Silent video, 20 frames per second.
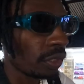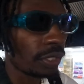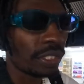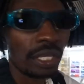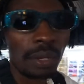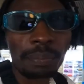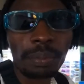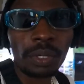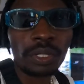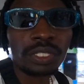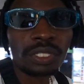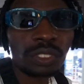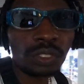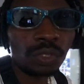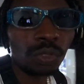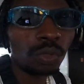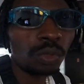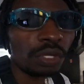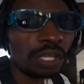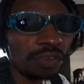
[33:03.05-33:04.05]
she was supposed
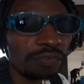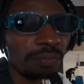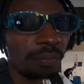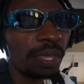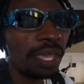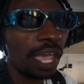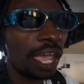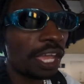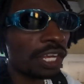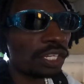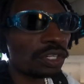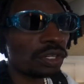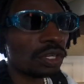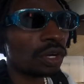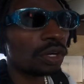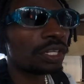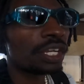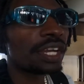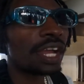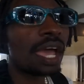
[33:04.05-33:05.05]
to give me
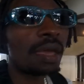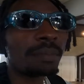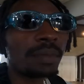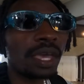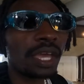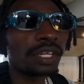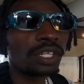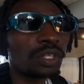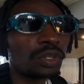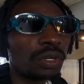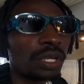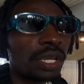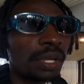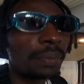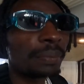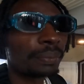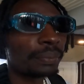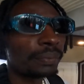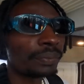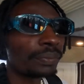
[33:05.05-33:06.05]
entry or deny me entry
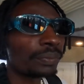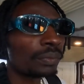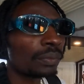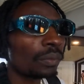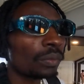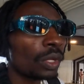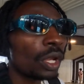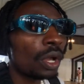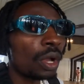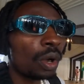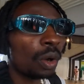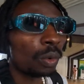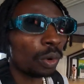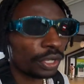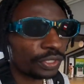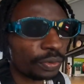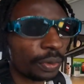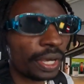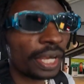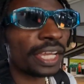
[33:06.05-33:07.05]

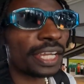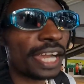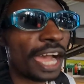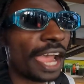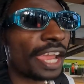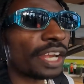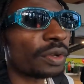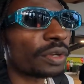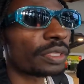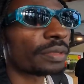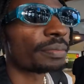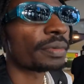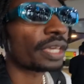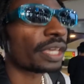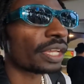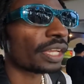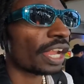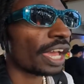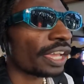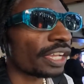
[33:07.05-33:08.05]
was really kind with
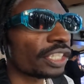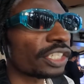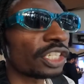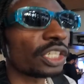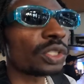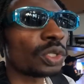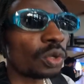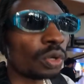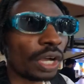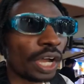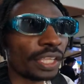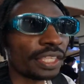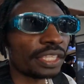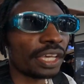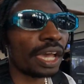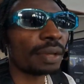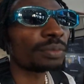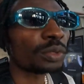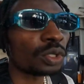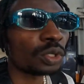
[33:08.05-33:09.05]
me like she took her
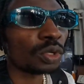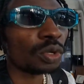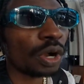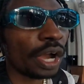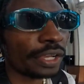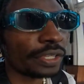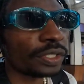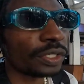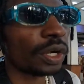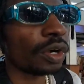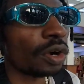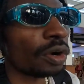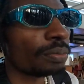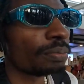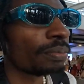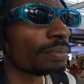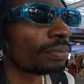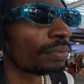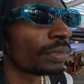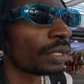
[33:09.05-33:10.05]
time to do her job
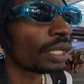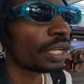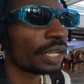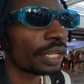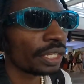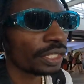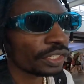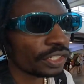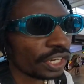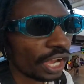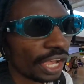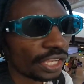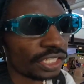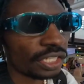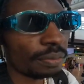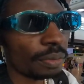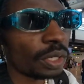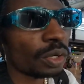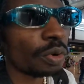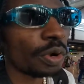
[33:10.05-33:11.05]
she
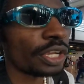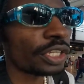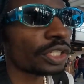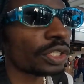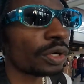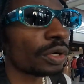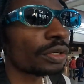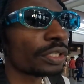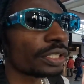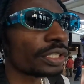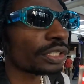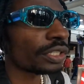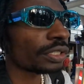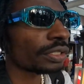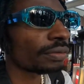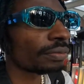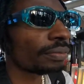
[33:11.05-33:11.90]
asked me questions